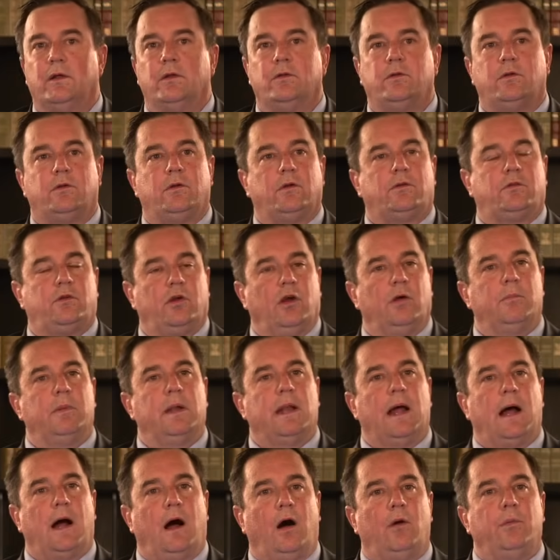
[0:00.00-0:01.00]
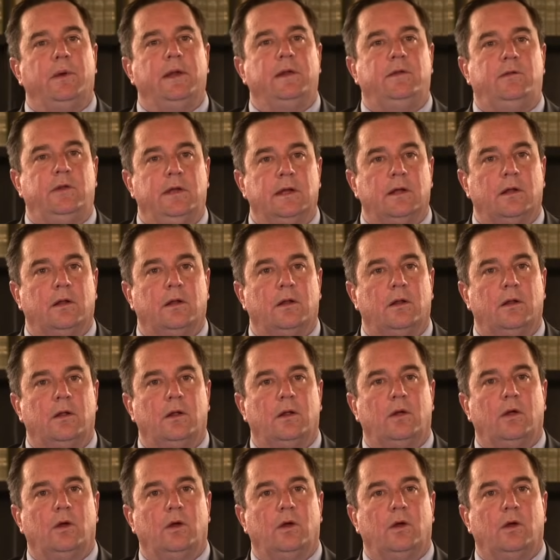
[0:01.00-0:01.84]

to determine how we deal